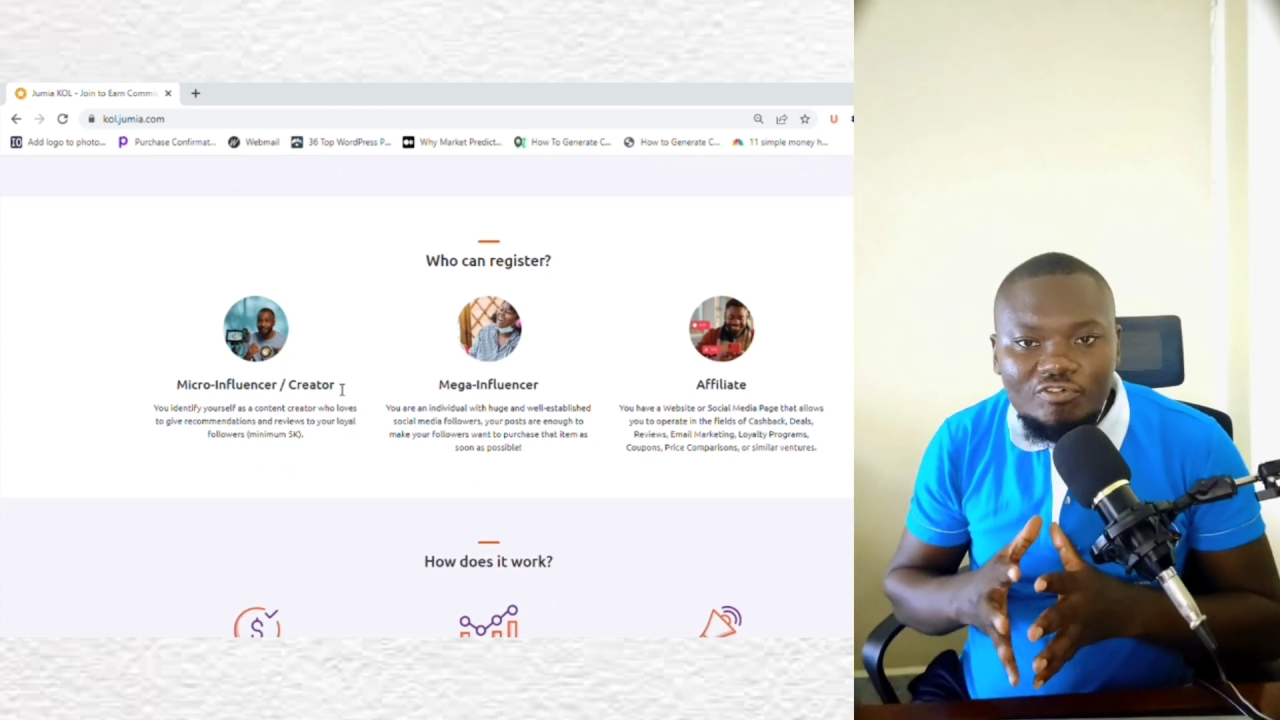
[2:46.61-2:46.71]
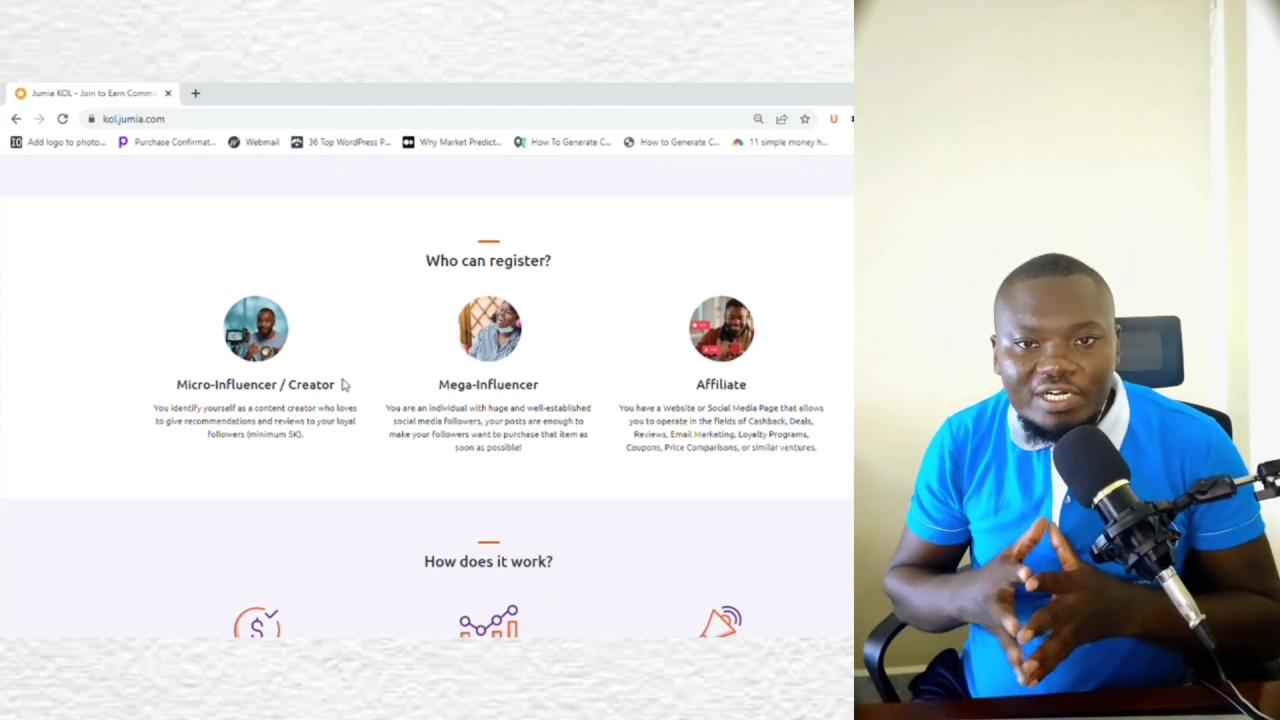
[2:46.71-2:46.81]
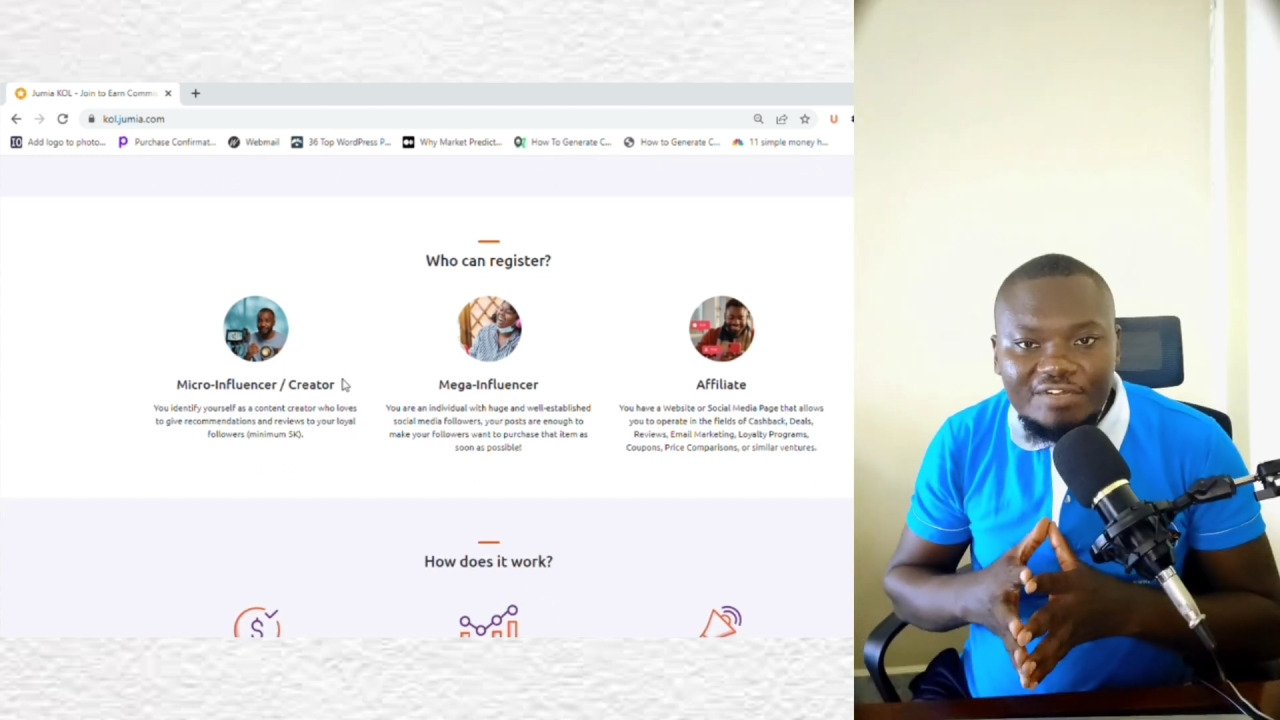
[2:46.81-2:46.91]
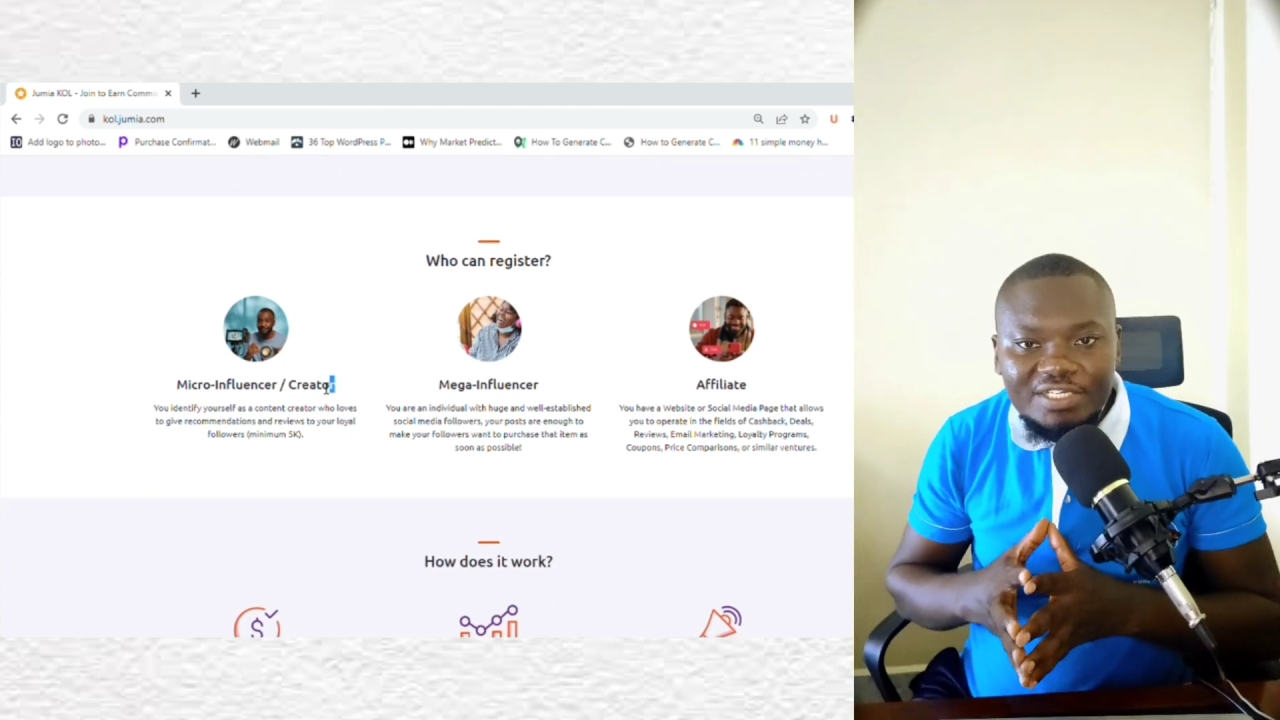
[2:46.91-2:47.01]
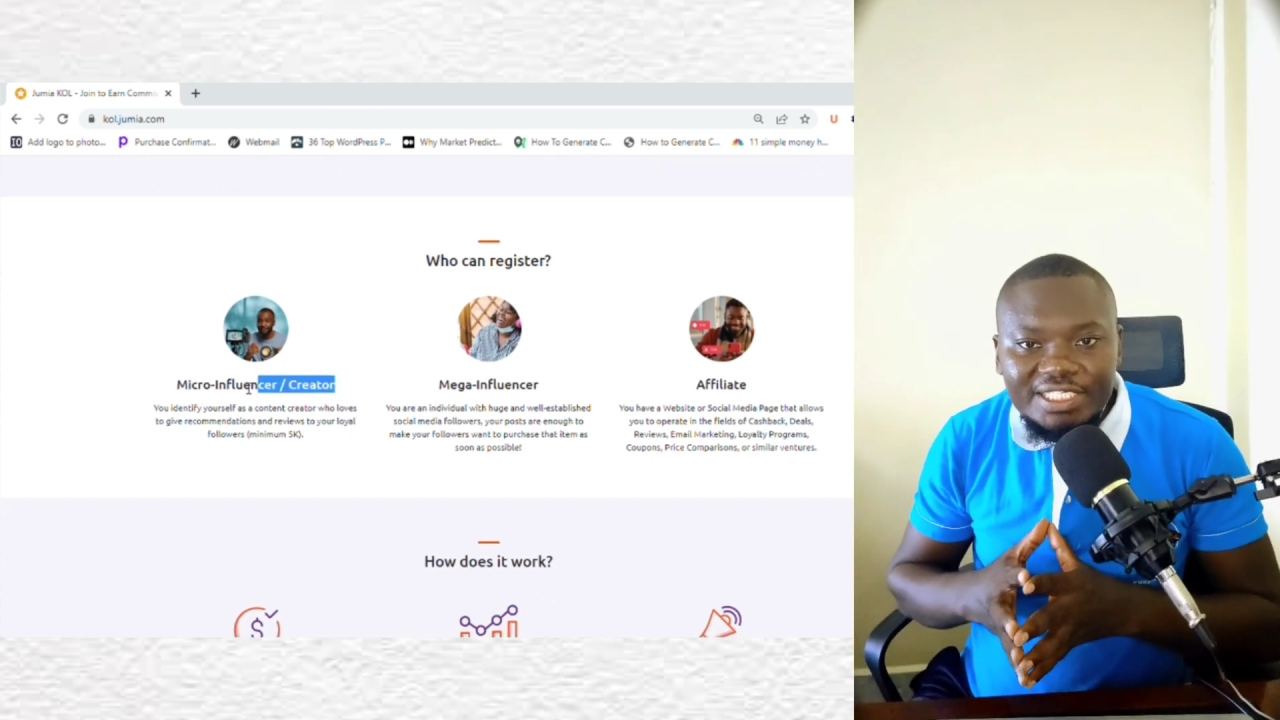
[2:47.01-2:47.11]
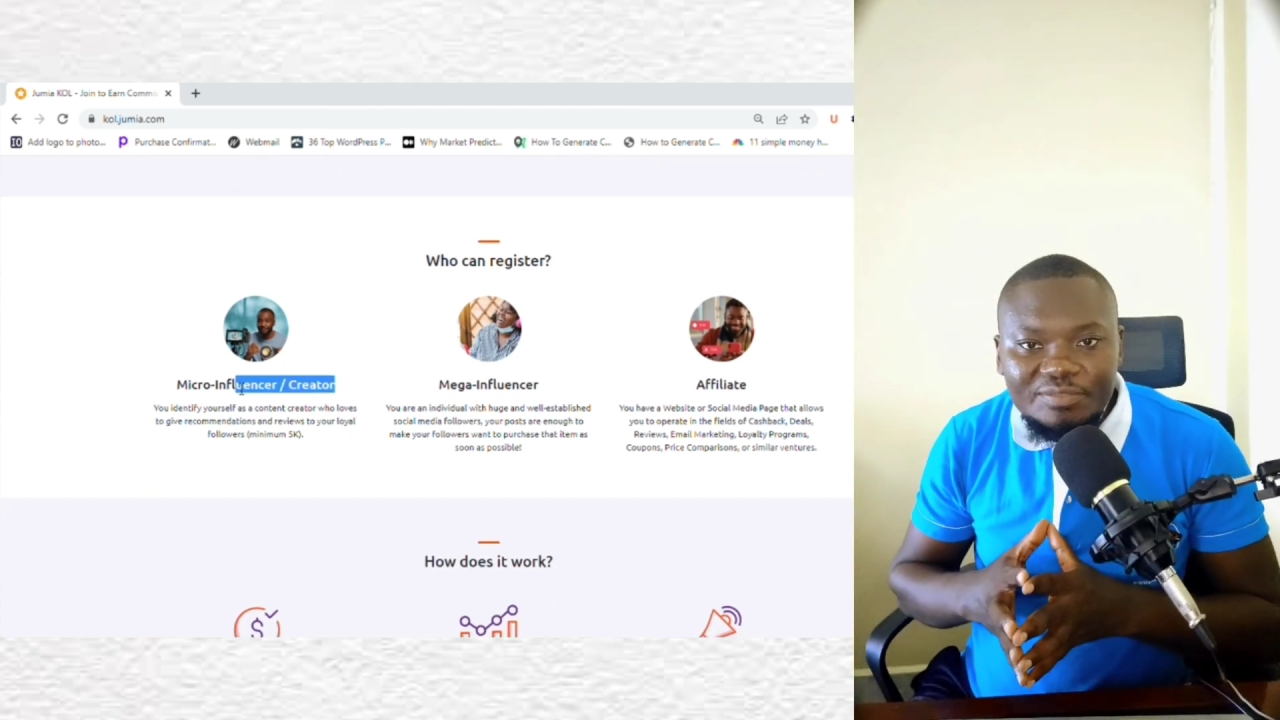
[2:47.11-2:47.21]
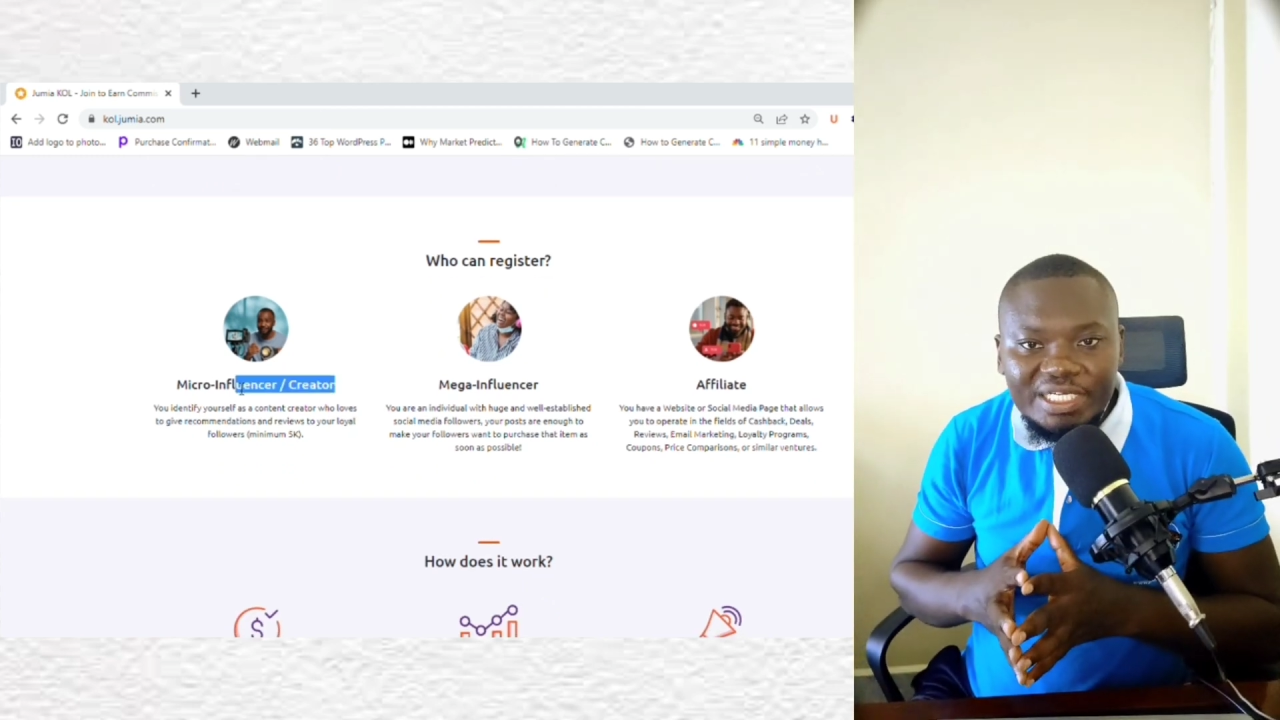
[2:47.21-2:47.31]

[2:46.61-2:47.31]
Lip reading: for affiliate